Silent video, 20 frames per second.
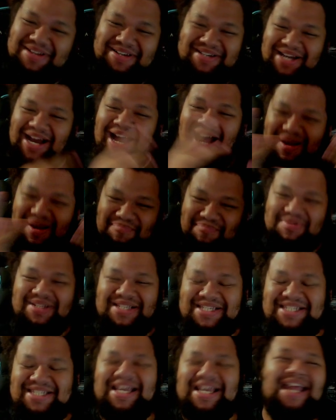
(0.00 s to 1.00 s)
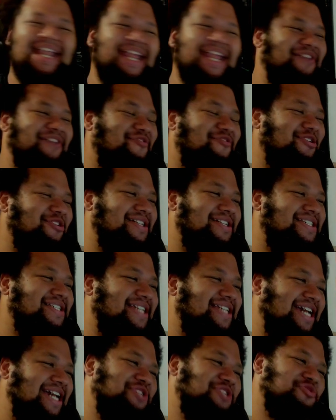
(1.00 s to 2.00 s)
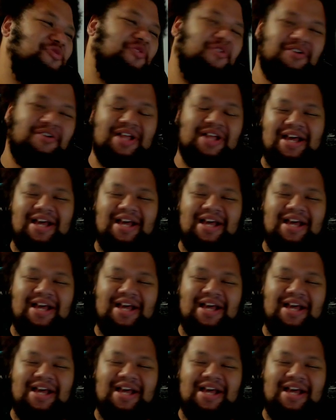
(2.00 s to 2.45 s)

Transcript: compensating for his schedule.